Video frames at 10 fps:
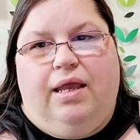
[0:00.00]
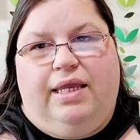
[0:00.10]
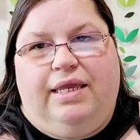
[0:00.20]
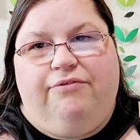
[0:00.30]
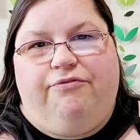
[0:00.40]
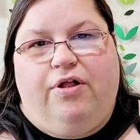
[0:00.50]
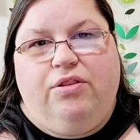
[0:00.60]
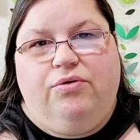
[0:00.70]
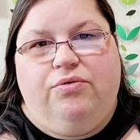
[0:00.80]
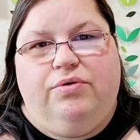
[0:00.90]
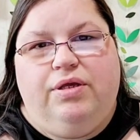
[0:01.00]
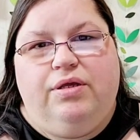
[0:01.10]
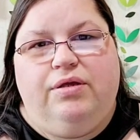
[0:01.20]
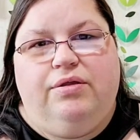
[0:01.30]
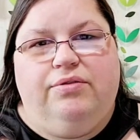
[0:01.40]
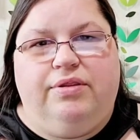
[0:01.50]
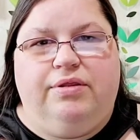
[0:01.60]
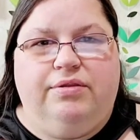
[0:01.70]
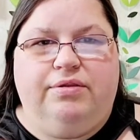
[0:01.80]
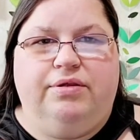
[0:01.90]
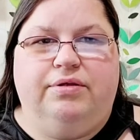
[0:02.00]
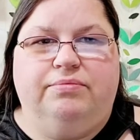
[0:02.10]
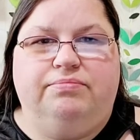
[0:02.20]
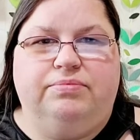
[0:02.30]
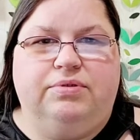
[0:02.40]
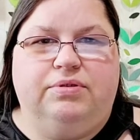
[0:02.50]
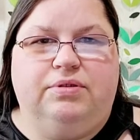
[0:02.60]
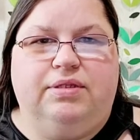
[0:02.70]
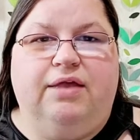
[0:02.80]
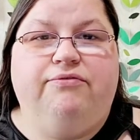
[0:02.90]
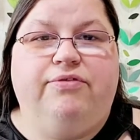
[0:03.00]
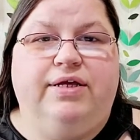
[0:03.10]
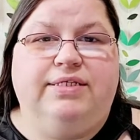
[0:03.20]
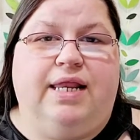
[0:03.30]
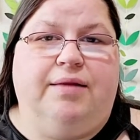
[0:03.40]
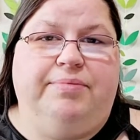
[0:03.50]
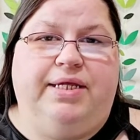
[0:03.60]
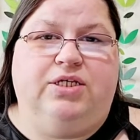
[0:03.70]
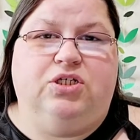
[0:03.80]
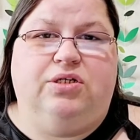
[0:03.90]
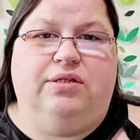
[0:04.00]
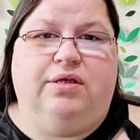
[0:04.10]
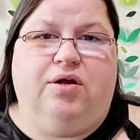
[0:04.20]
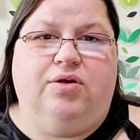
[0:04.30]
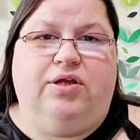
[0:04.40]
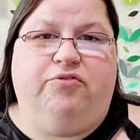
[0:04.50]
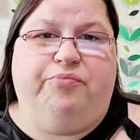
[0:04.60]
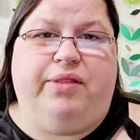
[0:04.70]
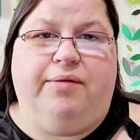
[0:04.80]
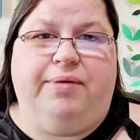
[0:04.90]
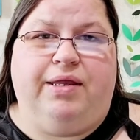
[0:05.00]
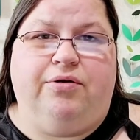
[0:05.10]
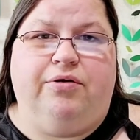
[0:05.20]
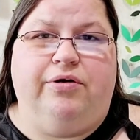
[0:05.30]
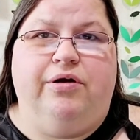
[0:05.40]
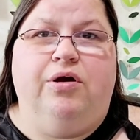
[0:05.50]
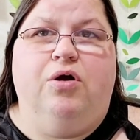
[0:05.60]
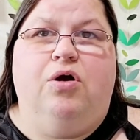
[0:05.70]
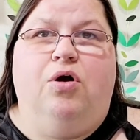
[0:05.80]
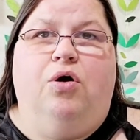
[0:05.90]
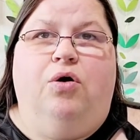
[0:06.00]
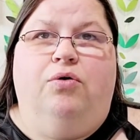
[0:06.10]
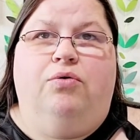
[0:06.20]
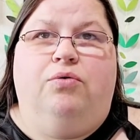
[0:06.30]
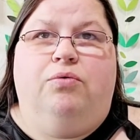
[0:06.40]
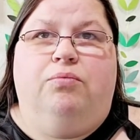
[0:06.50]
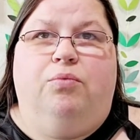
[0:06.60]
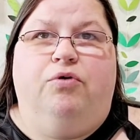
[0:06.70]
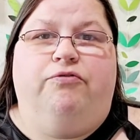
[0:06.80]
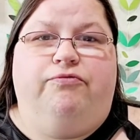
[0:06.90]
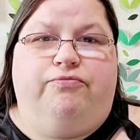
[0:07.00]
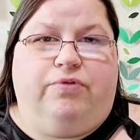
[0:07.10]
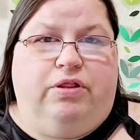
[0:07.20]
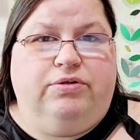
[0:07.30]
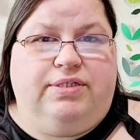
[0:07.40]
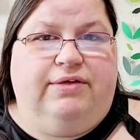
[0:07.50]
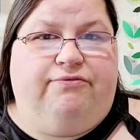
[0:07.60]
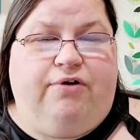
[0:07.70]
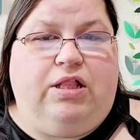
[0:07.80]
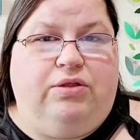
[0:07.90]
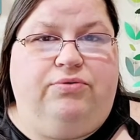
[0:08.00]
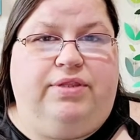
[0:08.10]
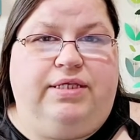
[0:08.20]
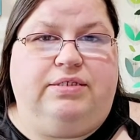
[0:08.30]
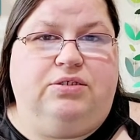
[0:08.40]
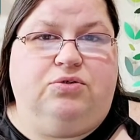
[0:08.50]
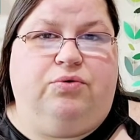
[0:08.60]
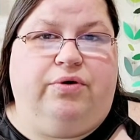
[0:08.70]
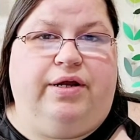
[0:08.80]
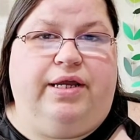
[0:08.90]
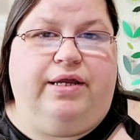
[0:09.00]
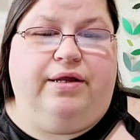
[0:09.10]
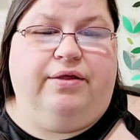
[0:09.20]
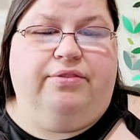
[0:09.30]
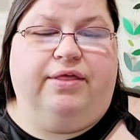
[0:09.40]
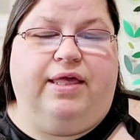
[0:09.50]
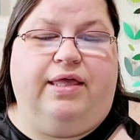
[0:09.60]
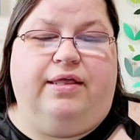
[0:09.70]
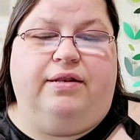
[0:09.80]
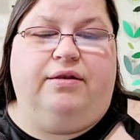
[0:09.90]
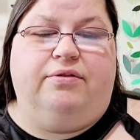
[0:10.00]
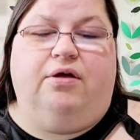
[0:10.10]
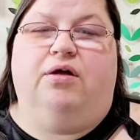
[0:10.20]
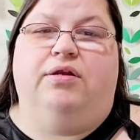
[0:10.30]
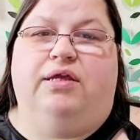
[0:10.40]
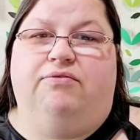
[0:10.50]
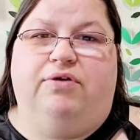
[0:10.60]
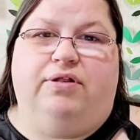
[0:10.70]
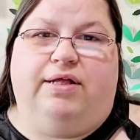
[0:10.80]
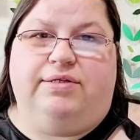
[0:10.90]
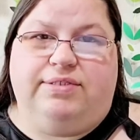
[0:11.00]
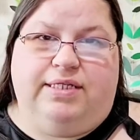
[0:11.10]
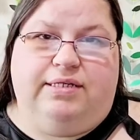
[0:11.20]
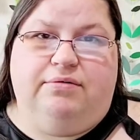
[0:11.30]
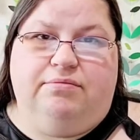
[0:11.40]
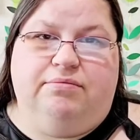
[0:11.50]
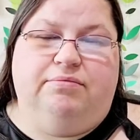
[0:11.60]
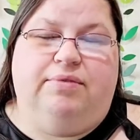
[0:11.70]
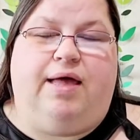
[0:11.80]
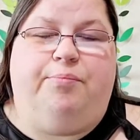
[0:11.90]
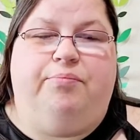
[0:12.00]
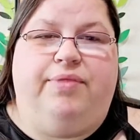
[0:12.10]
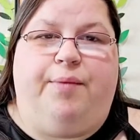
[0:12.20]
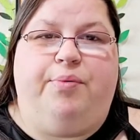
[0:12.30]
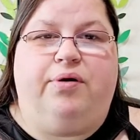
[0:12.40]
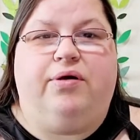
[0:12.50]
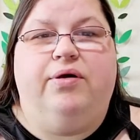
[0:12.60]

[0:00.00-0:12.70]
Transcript: it followed the the Netflix adaptation, The Haunting of Bly Manor, more closely followed this story than The Haunting of Hill House did that that book.